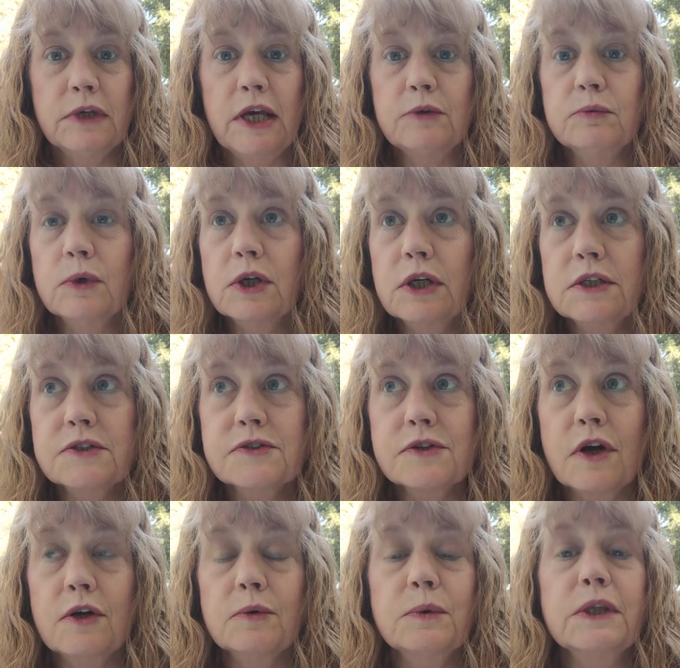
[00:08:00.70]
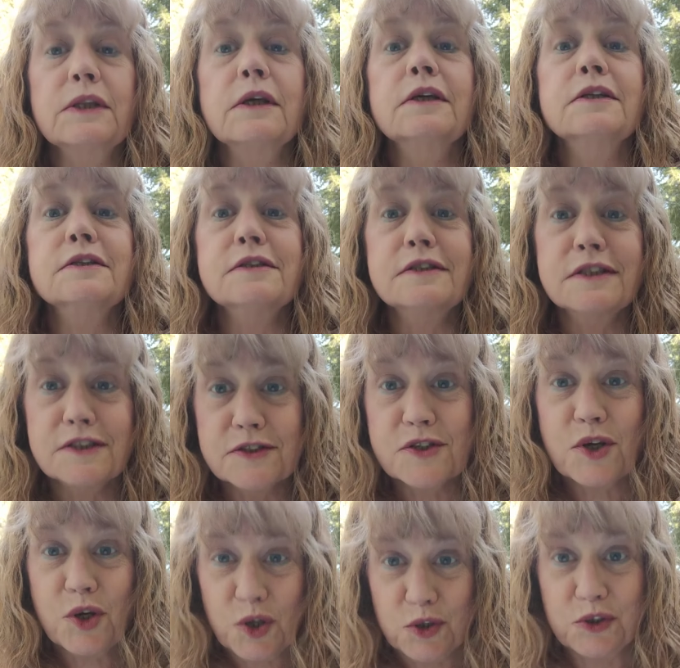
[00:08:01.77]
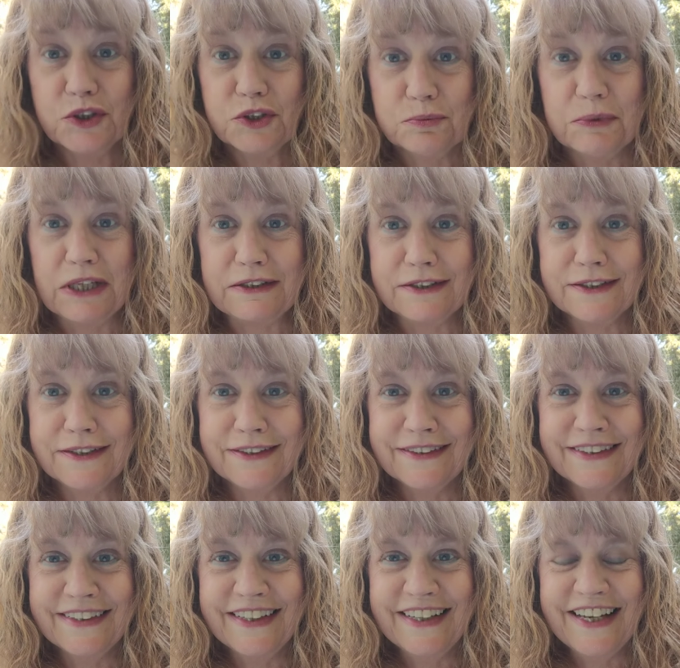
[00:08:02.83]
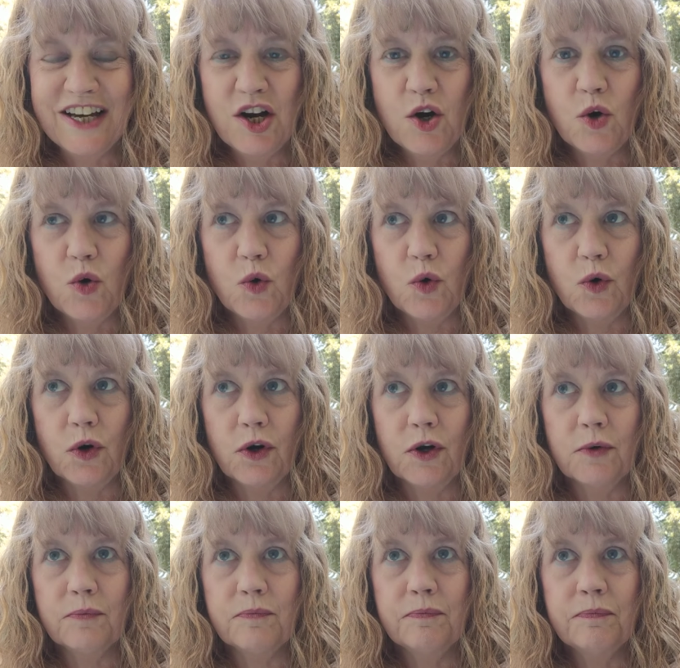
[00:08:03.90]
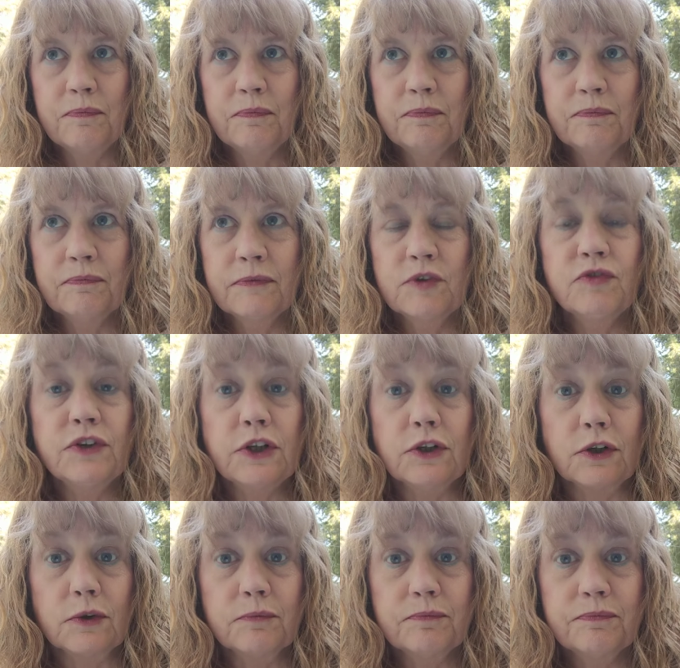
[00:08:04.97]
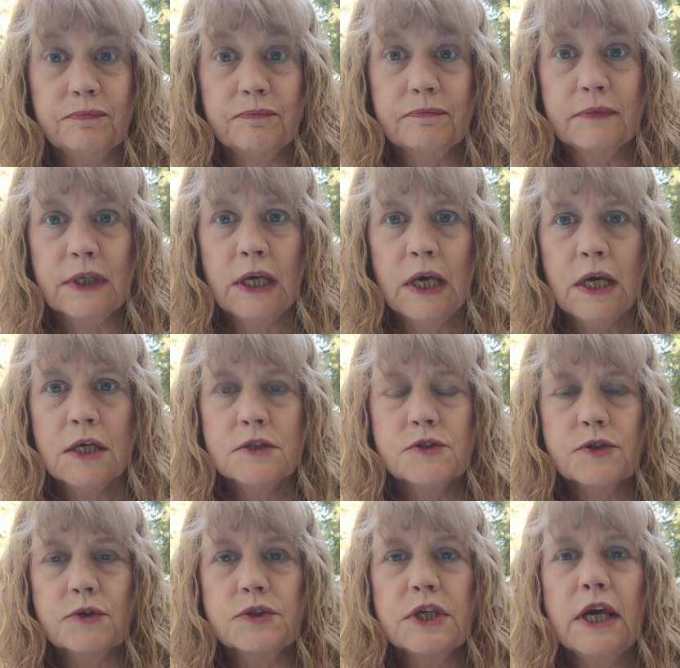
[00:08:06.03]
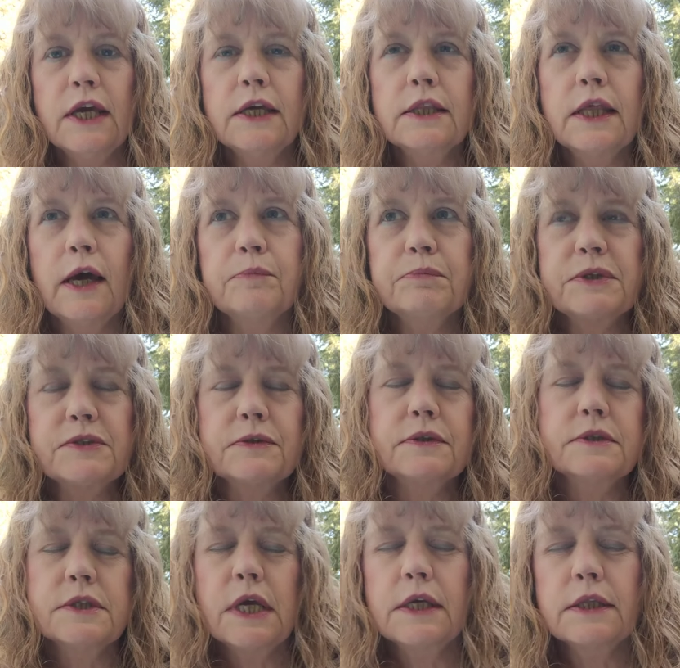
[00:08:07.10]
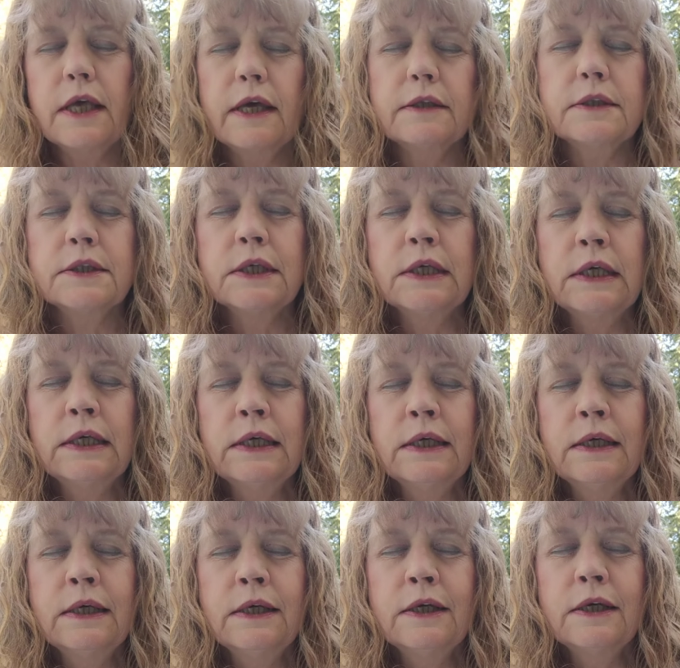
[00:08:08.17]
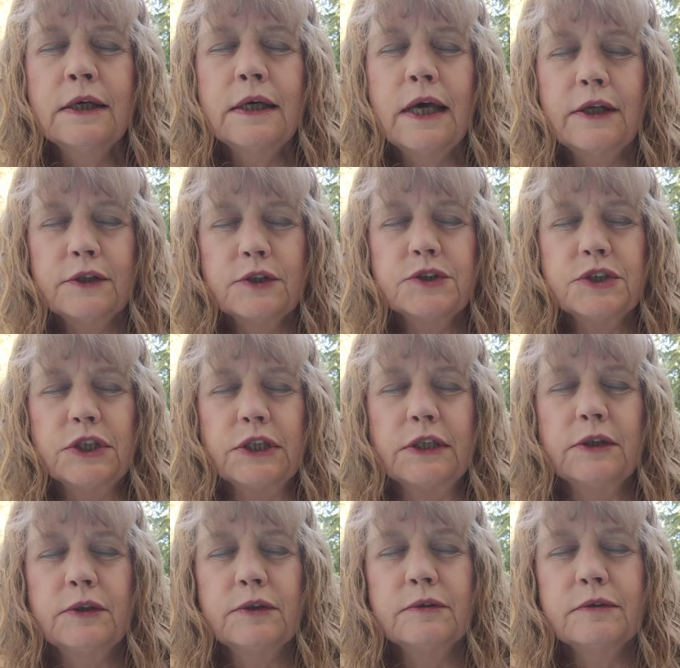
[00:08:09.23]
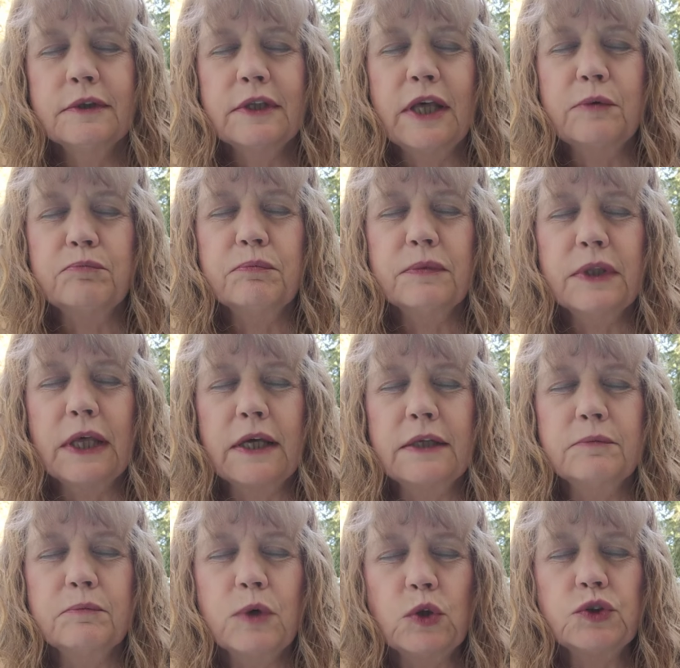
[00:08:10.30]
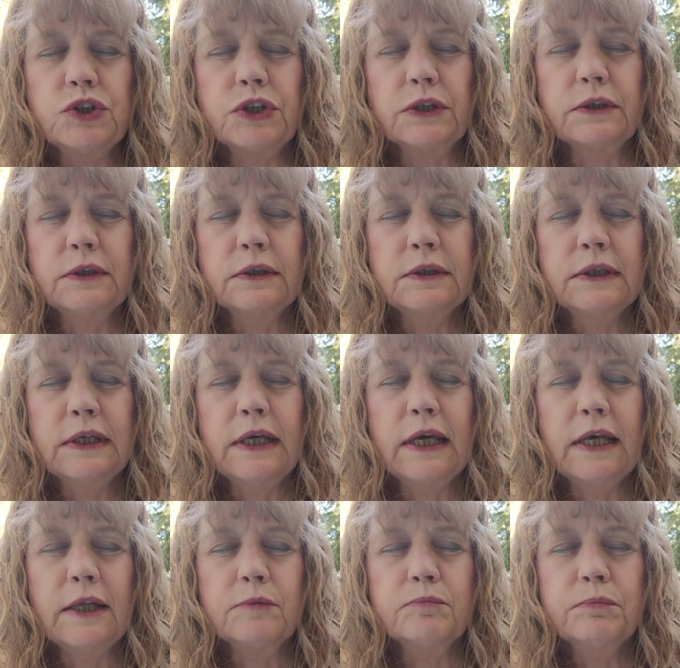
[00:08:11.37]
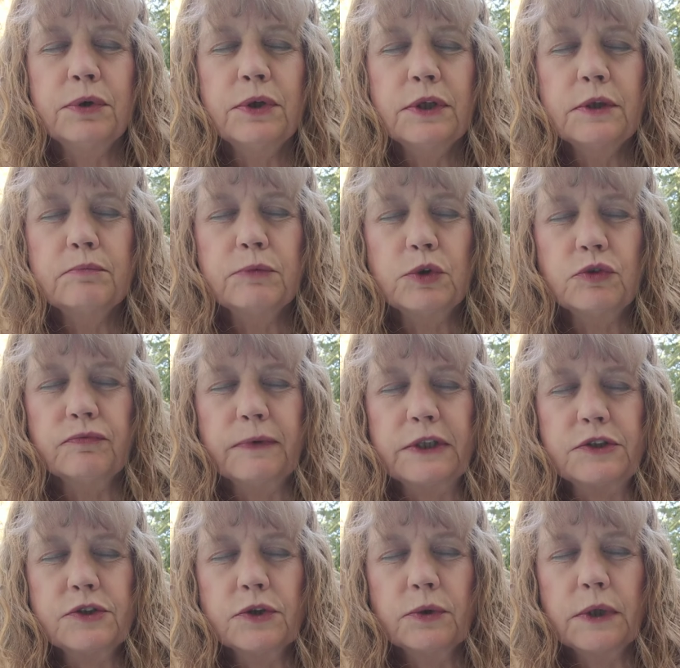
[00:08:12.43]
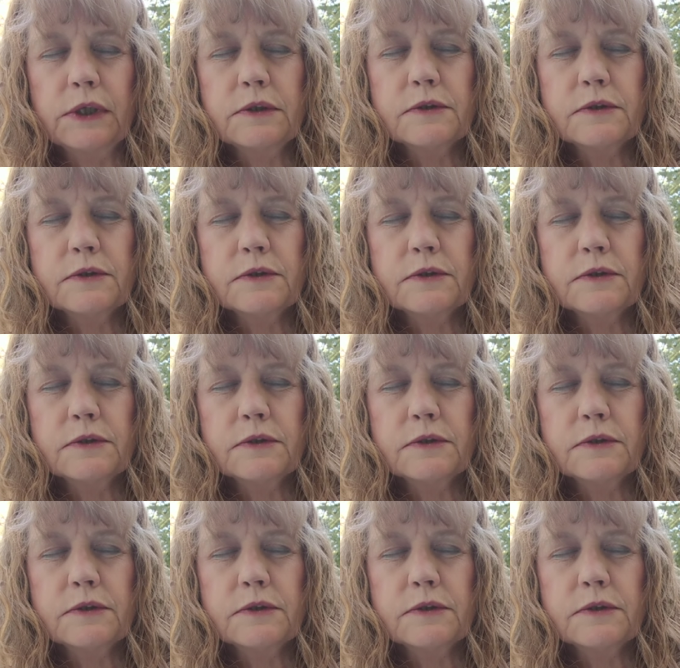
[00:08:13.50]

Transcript: And we're going to start with discouragement or fear. So take that energy, that emotion, and put a movement to it.